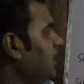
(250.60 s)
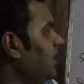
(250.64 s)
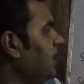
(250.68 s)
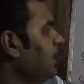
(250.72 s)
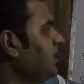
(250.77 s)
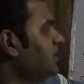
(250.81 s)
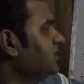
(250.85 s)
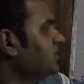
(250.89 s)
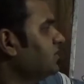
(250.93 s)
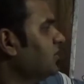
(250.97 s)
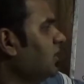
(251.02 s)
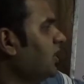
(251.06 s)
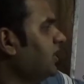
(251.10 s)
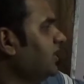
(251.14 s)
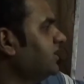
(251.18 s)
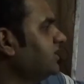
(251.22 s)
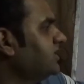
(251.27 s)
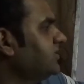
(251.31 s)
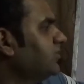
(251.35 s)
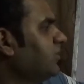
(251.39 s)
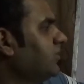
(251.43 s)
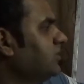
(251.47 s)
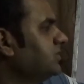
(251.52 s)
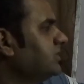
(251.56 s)
is not
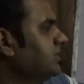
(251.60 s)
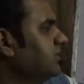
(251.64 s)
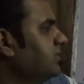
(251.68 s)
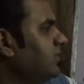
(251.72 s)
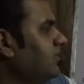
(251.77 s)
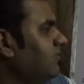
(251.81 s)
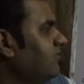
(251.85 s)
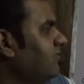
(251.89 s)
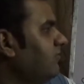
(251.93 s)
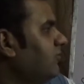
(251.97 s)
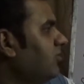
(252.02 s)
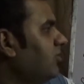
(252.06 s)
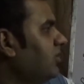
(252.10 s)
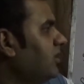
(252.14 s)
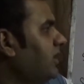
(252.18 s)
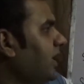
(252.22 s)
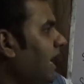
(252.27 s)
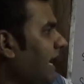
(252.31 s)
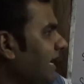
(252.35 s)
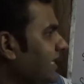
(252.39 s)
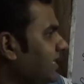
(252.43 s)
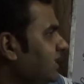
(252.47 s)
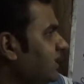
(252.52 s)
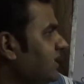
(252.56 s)
responsible for
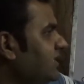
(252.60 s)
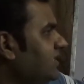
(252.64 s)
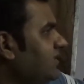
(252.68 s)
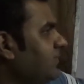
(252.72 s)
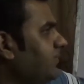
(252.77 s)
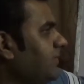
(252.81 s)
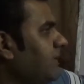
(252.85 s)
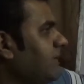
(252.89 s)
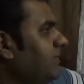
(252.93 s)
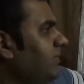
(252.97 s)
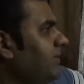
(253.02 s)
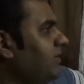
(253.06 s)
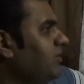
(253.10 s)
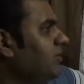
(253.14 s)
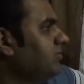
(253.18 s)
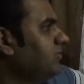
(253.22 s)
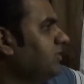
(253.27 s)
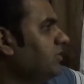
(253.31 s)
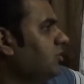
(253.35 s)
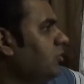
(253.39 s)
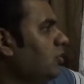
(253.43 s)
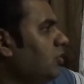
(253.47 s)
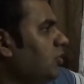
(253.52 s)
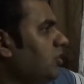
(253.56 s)
neither the payment of
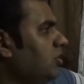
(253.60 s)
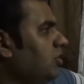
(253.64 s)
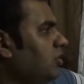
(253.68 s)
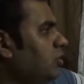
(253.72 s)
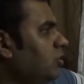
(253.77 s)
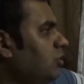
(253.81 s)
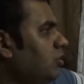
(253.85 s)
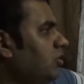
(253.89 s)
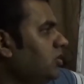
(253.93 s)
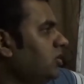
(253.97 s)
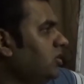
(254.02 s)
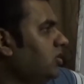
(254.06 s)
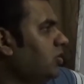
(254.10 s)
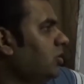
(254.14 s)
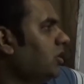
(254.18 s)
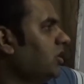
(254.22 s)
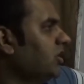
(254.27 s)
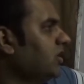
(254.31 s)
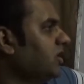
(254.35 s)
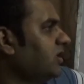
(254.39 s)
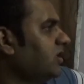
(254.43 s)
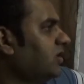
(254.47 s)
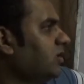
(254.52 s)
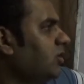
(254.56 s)
the nor note
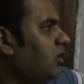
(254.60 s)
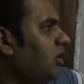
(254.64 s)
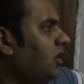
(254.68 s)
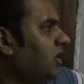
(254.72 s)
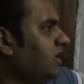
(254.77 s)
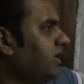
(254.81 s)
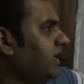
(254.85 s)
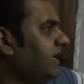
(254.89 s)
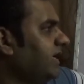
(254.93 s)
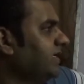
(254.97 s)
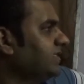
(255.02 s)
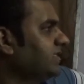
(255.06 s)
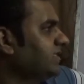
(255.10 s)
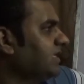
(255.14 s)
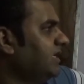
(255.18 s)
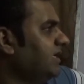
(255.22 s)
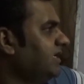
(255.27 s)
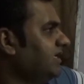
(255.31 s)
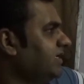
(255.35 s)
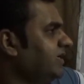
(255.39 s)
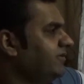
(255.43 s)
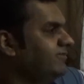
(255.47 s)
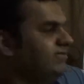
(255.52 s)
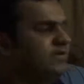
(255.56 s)
not not as
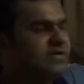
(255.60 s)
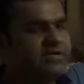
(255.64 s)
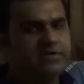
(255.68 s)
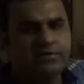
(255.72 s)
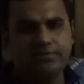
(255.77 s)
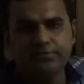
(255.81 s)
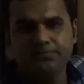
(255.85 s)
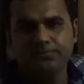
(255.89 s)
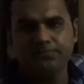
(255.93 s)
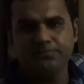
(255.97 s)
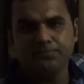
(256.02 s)
a dividend.